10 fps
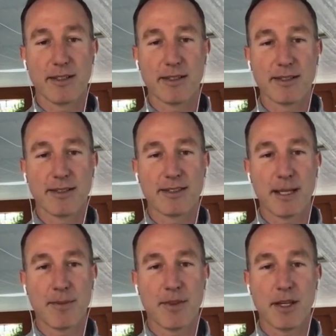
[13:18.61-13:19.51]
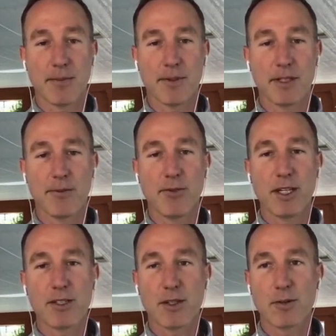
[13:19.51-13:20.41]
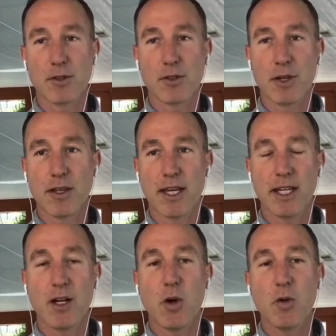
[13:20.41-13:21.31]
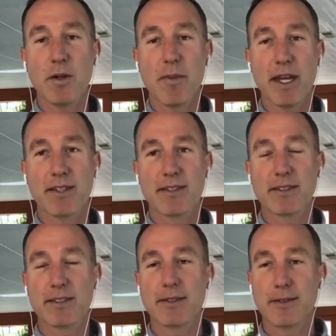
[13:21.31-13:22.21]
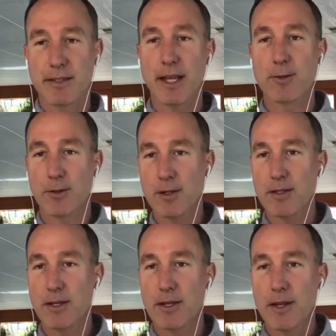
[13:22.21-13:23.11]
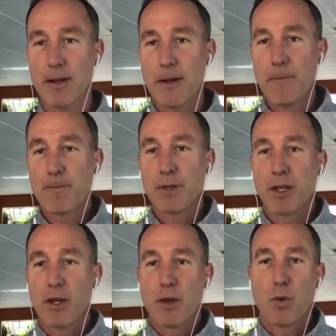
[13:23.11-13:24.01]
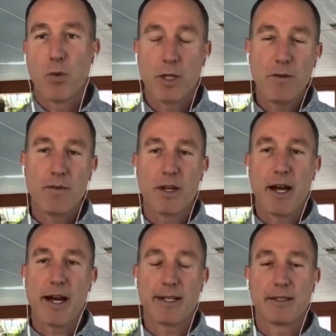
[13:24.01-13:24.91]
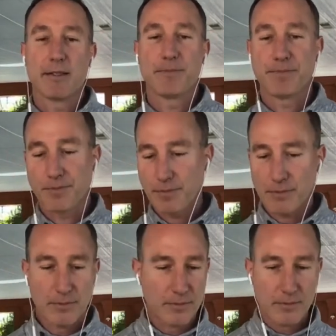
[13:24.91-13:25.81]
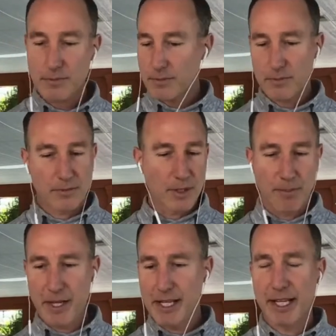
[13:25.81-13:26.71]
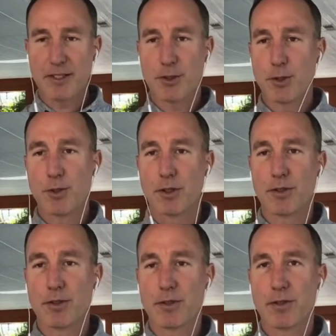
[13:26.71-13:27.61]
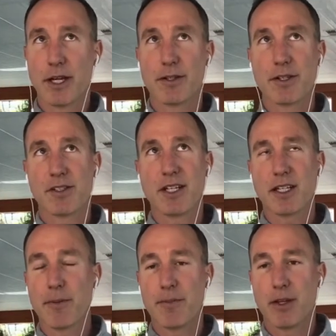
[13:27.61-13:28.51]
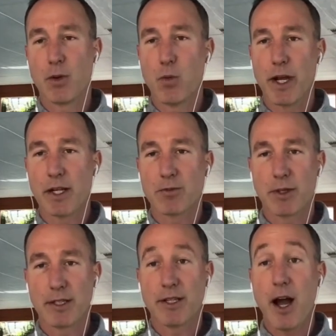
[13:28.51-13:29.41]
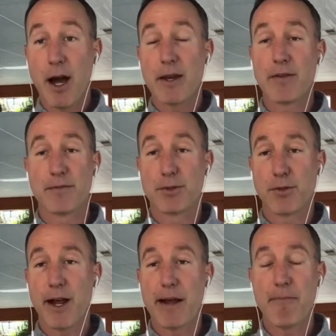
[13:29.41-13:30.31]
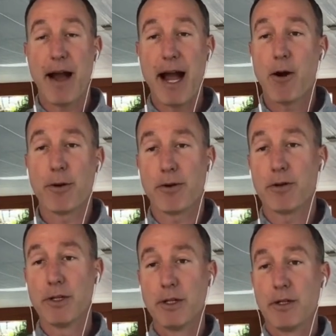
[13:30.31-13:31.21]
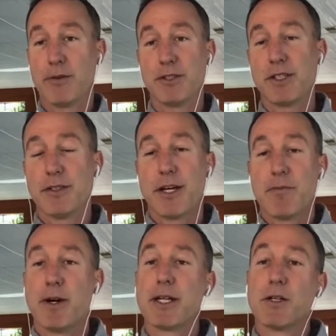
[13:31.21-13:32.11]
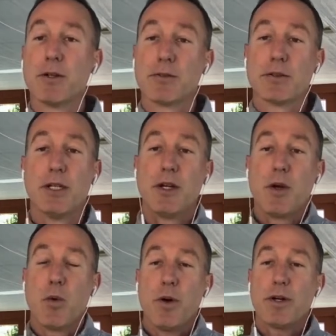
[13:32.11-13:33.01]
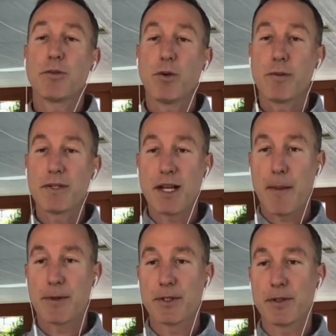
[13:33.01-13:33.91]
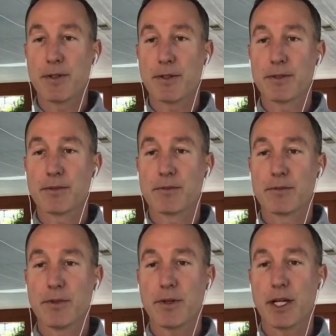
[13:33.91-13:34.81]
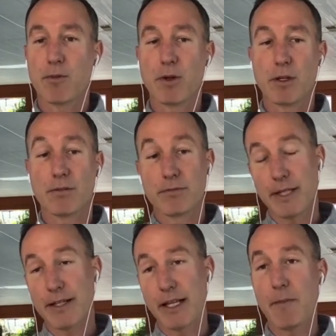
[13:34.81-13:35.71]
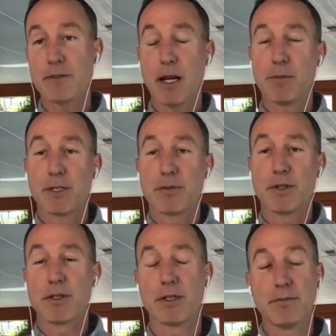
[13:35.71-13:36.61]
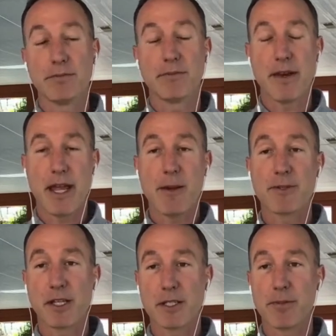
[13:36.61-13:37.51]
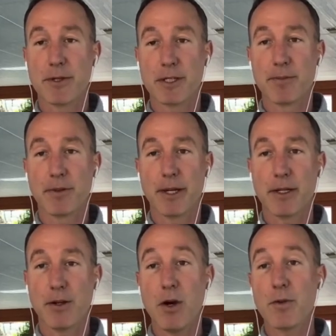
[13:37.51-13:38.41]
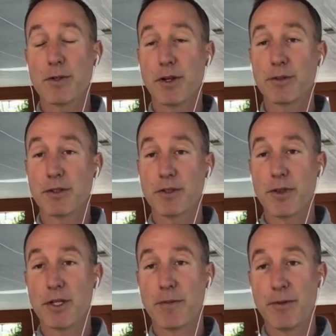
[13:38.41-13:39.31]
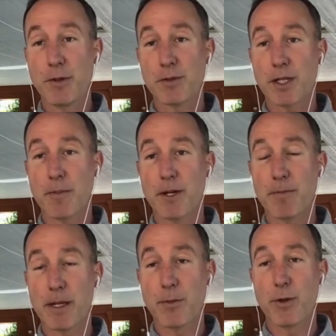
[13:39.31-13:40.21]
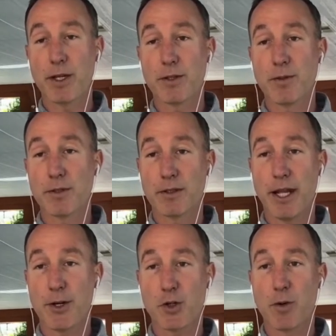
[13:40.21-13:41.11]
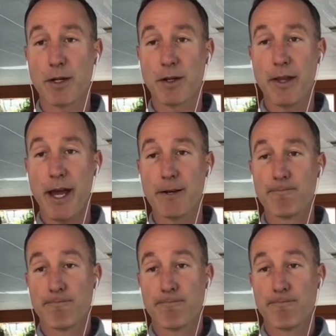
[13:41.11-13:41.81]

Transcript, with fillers: It's the same thing. But it really just goes to show you that it only makes sense, doesn't it? When you've got big institutions that are just sitting in the, in the wings with a ton of dry powder, with just a ton of money going, where, where do we see opportunities? Okay, well, that GameStop looks pretty good. That A M C is a pretty good play. Oh, there's also this Ethereum futures coming up. Maybe we could do a lot of shorting on that.